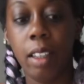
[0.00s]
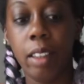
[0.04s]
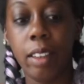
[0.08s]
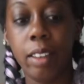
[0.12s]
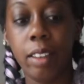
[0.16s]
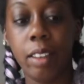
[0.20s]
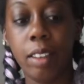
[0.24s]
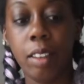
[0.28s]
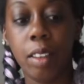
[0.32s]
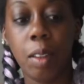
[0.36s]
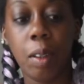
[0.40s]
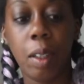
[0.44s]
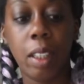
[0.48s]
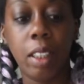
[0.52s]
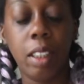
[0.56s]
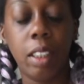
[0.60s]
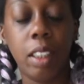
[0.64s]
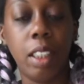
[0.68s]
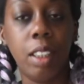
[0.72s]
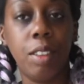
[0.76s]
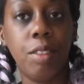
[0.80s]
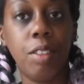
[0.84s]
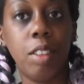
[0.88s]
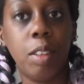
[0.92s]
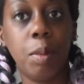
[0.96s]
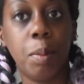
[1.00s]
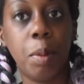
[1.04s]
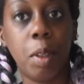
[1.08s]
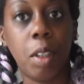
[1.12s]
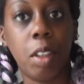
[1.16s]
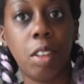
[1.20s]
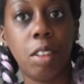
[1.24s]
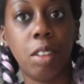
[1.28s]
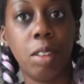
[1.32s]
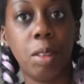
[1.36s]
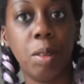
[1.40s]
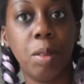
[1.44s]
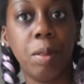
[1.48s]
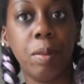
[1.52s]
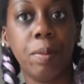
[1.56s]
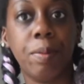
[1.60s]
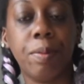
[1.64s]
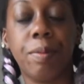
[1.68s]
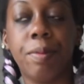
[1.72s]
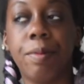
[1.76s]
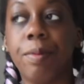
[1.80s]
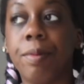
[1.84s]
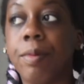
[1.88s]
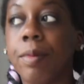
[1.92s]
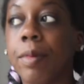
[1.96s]
So I leave tomorrow.
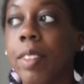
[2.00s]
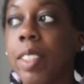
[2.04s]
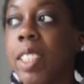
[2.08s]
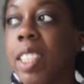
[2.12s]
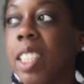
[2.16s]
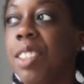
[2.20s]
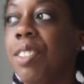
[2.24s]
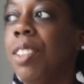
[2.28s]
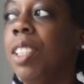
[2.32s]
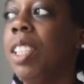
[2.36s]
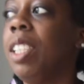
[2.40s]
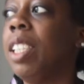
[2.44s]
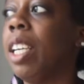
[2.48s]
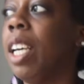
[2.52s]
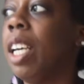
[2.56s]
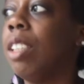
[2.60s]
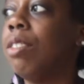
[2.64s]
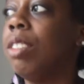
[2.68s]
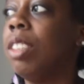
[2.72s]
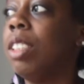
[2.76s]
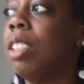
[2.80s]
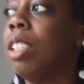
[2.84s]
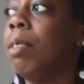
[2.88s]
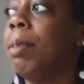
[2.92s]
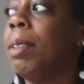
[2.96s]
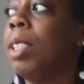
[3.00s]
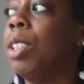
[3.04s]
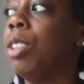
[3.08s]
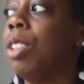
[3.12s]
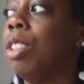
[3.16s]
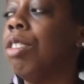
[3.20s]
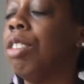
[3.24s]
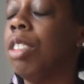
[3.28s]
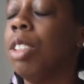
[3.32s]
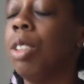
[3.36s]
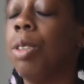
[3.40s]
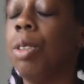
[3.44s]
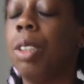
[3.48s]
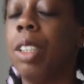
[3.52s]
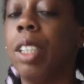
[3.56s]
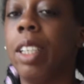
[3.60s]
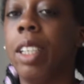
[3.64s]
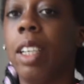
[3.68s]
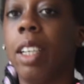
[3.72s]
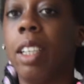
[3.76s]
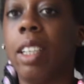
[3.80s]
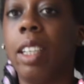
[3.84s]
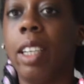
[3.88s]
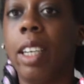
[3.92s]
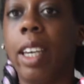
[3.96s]
I feel like every time I go to record, I
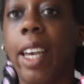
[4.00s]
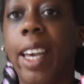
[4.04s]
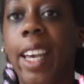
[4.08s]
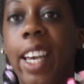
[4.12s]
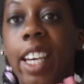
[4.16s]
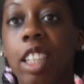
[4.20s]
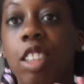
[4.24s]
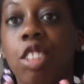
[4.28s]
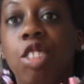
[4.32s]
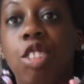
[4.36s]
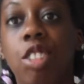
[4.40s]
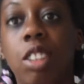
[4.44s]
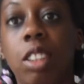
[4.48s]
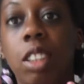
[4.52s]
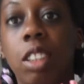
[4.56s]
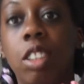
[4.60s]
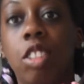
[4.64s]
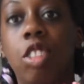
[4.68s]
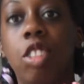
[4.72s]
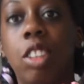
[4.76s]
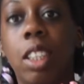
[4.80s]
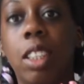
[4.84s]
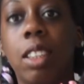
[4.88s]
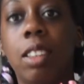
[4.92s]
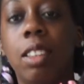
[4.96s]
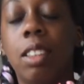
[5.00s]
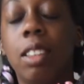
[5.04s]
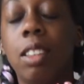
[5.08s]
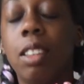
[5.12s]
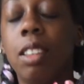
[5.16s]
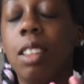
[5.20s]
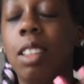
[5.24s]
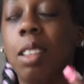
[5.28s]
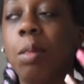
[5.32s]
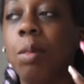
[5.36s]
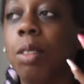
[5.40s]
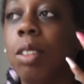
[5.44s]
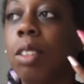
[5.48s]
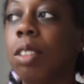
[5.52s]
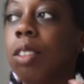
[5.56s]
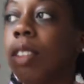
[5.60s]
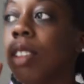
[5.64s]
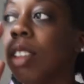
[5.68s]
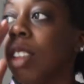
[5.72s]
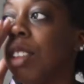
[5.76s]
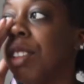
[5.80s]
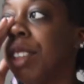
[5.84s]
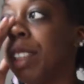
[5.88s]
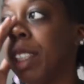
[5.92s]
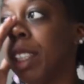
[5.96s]
get like extra congested. I'm so
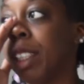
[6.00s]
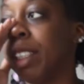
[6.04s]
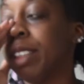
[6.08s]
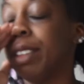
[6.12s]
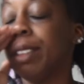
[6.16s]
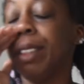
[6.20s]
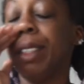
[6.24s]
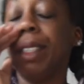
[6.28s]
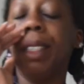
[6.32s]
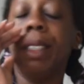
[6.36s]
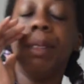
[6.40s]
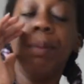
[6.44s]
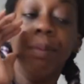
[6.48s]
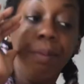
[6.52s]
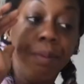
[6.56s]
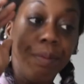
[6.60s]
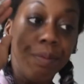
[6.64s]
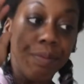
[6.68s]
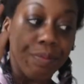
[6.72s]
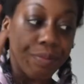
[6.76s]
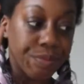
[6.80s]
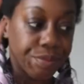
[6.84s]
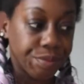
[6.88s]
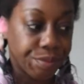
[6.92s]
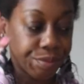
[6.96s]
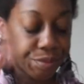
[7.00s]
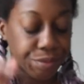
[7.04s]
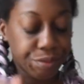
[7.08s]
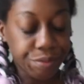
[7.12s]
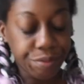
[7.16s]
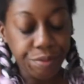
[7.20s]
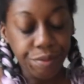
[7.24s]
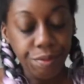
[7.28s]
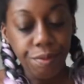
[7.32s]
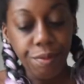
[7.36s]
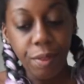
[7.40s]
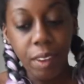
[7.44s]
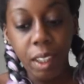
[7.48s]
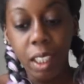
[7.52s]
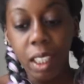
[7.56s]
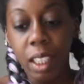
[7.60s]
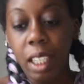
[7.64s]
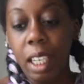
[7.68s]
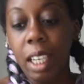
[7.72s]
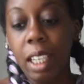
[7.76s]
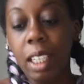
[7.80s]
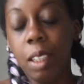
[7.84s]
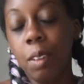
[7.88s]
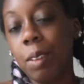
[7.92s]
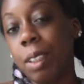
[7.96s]
sorry, guys.
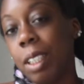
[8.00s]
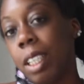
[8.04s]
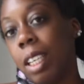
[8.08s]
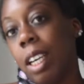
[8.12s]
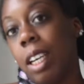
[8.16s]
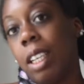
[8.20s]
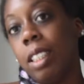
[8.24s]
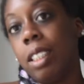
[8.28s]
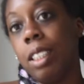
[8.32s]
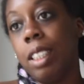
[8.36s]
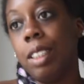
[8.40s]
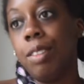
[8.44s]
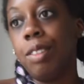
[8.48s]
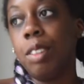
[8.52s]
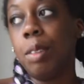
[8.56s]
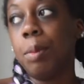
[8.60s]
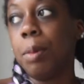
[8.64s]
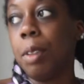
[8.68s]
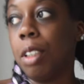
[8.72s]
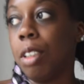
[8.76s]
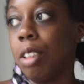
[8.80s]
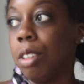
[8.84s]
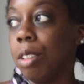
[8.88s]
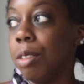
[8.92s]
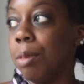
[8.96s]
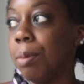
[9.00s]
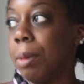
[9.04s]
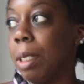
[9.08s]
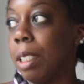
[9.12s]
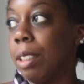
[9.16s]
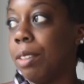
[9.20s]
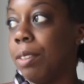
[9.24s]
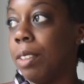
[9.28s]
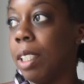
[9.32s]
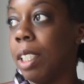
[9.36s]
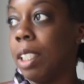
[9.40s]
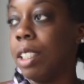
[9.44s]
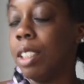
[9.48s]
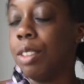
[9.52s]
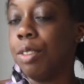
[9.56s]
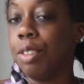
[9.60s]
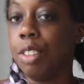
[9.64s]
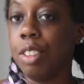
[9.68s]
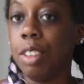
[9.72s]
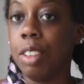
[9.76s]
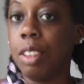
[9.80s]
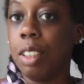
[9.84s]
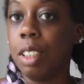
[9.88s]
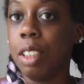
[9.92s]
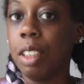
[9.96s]
Anyway, I leave tomorrow. My flight is
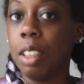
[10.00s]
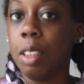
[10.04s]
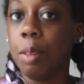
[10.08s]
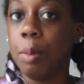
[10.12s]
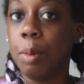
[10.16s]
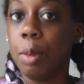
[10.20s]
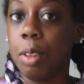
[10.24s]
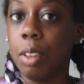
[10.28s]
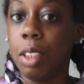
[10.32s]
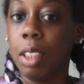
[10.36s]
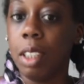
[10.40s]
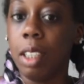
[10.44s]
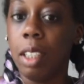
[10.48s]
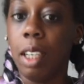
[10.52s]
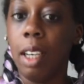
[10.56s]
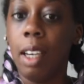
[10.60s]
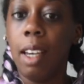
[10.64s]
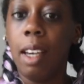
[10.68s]
first thing in the morning.